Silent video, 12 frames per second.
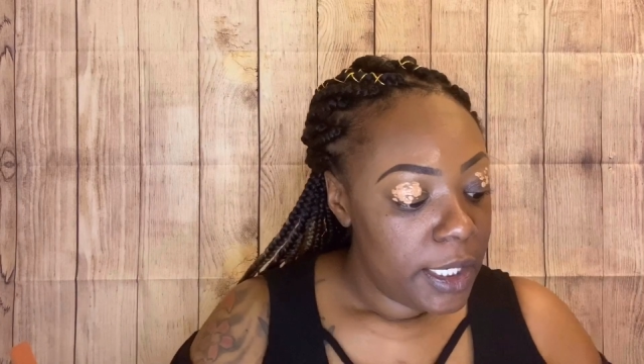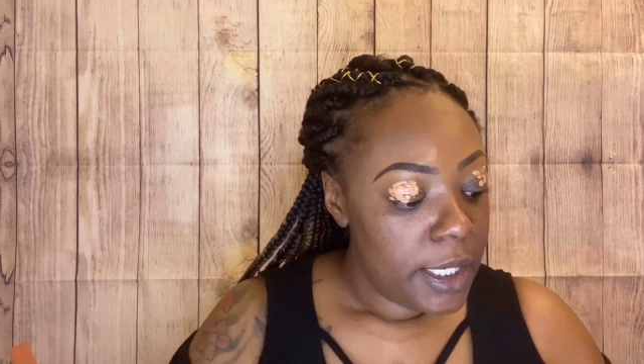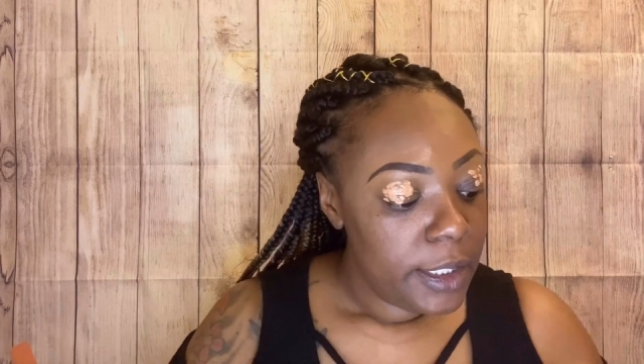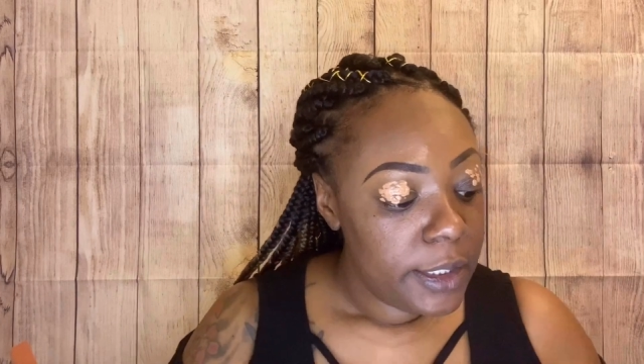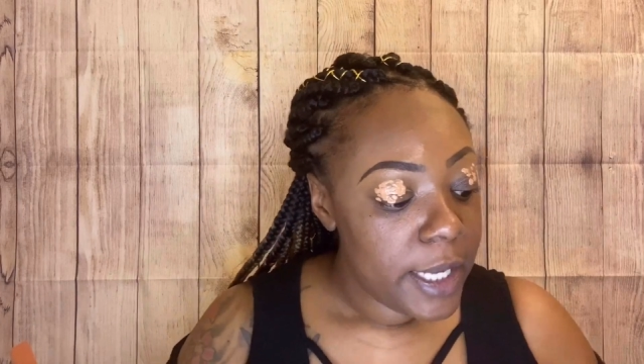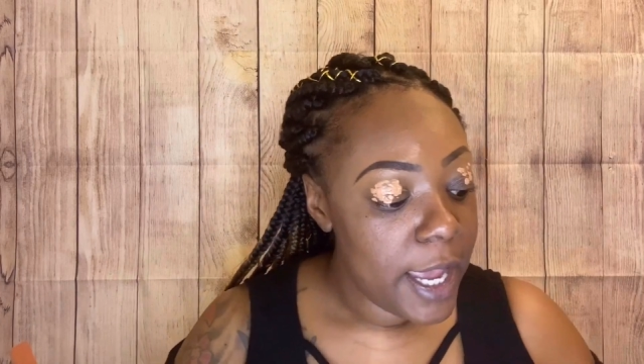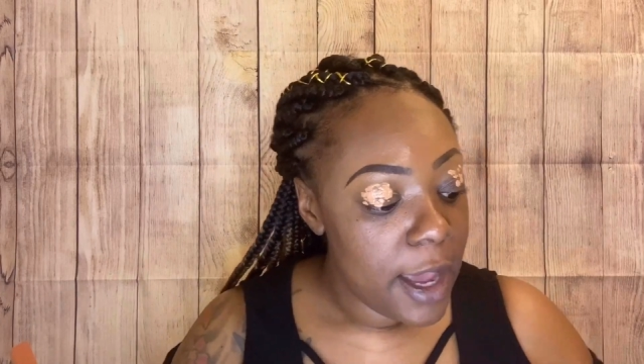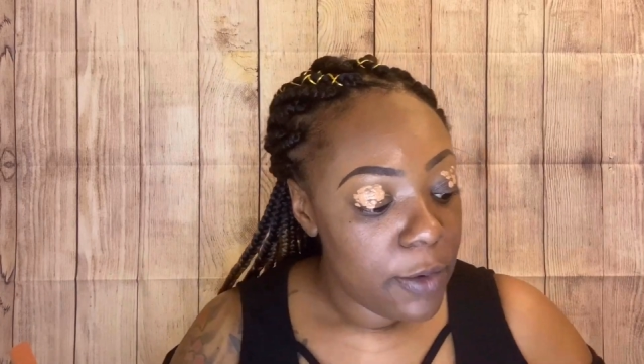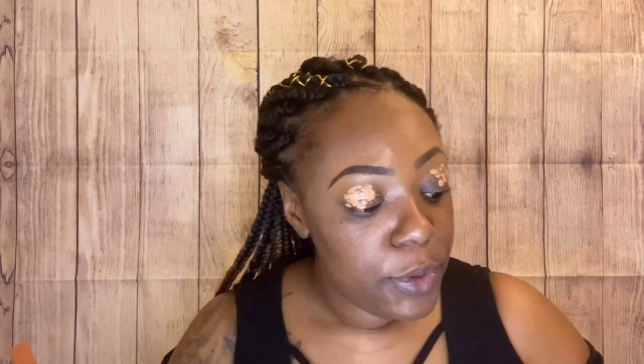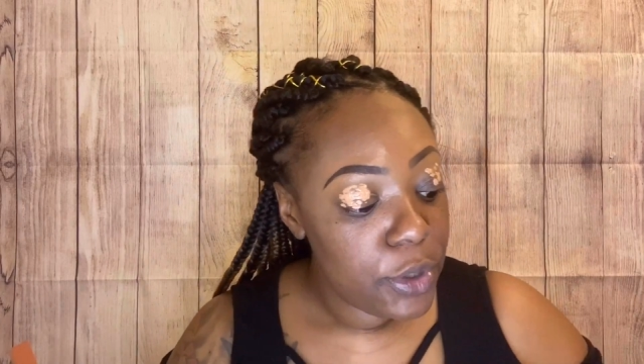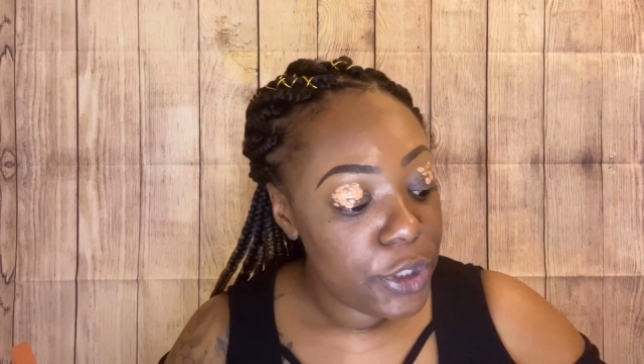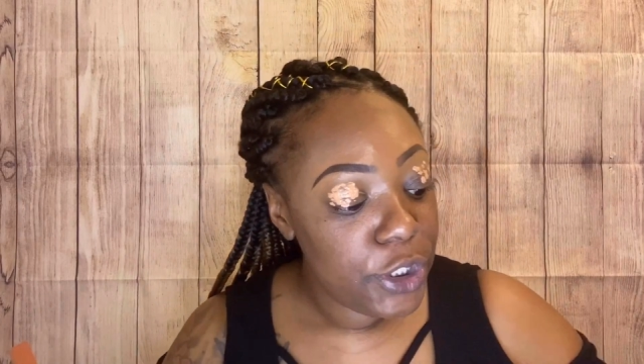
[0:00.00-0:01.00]
Now, we're
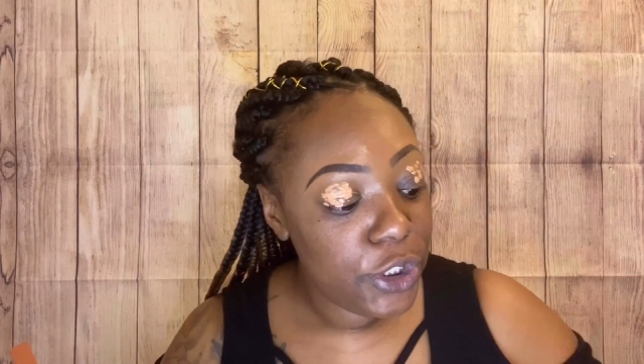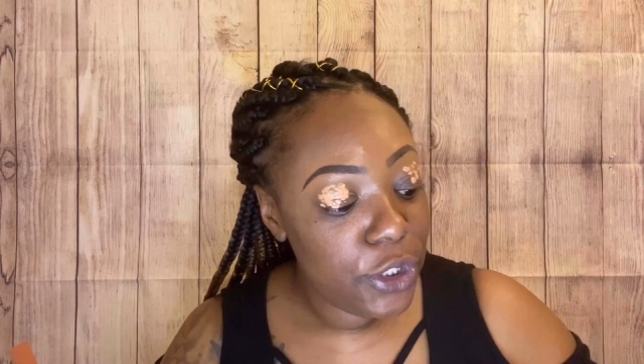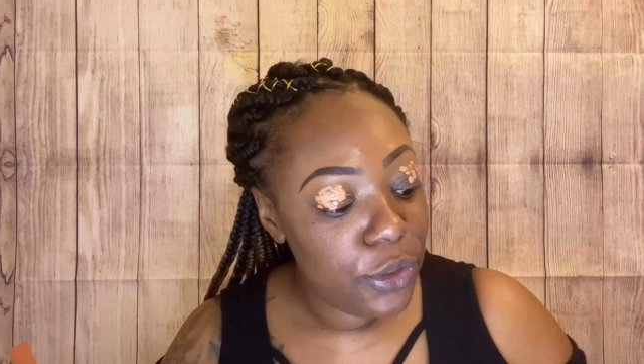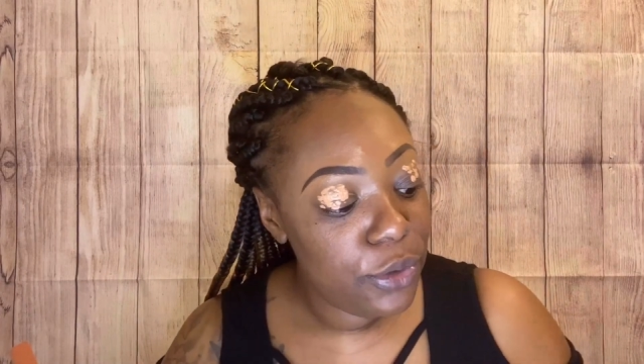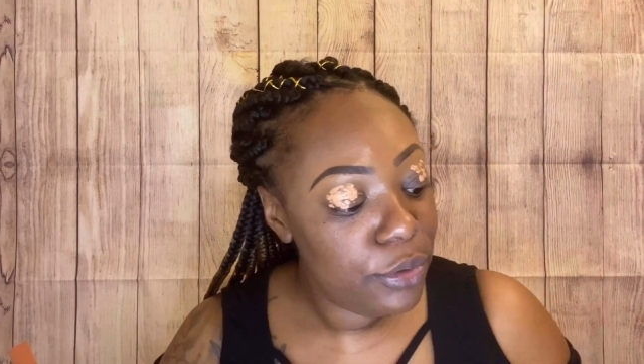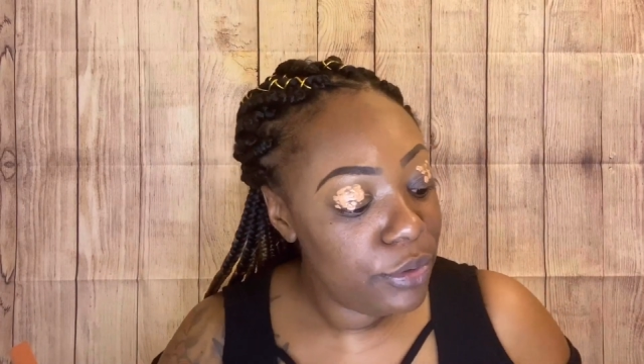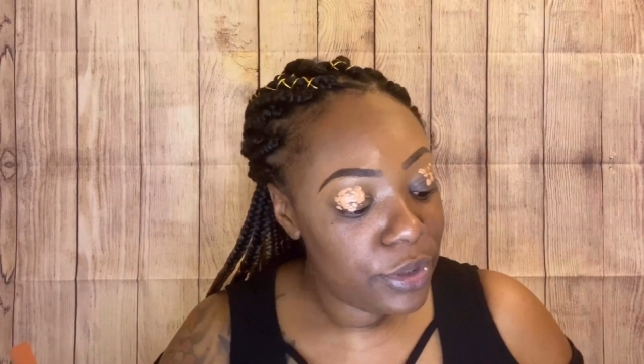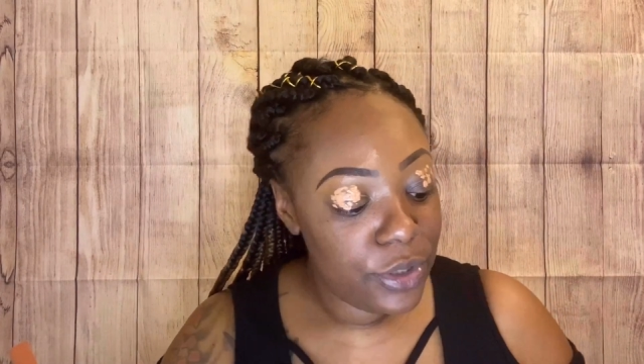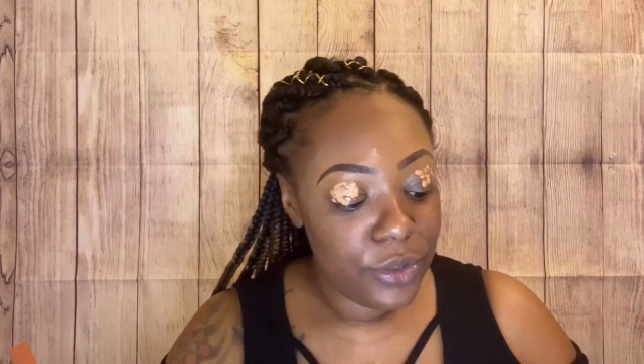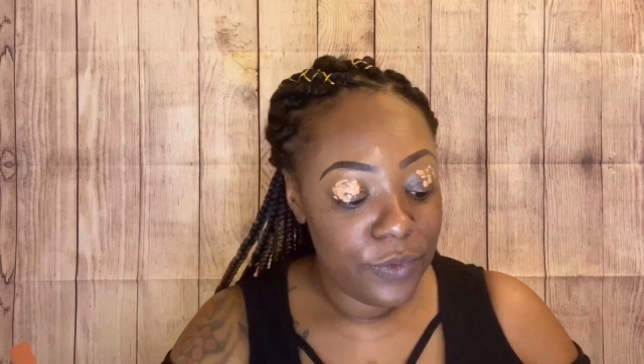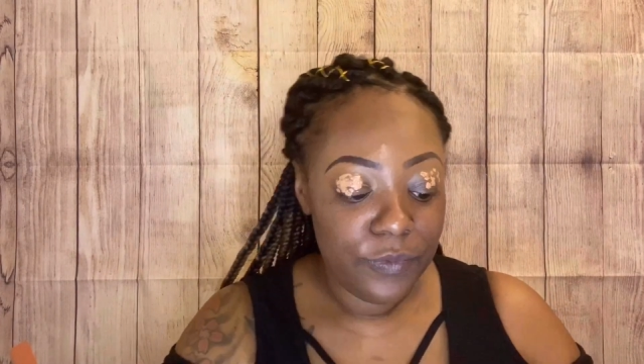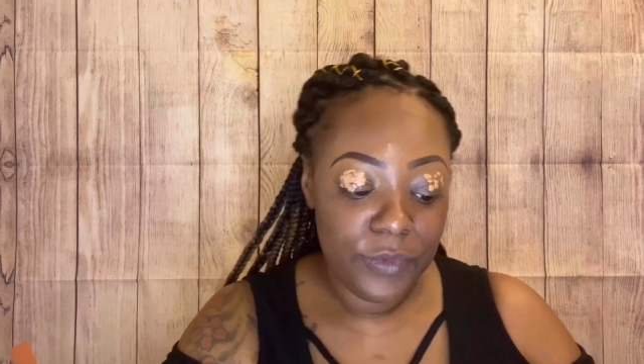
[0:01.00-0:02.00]
going to use
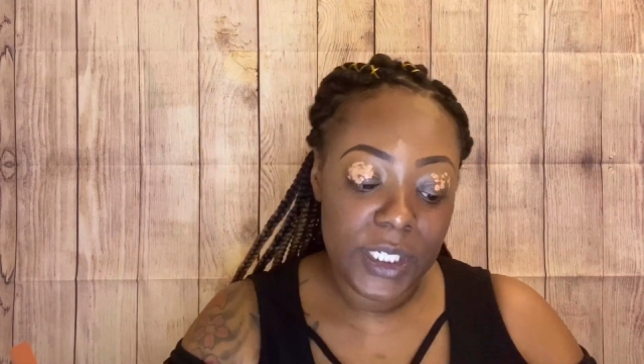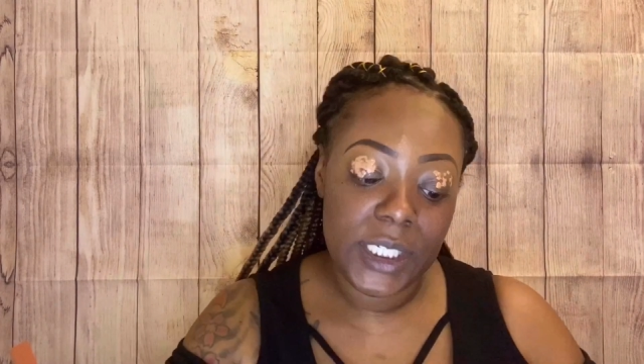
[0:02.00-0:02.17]
this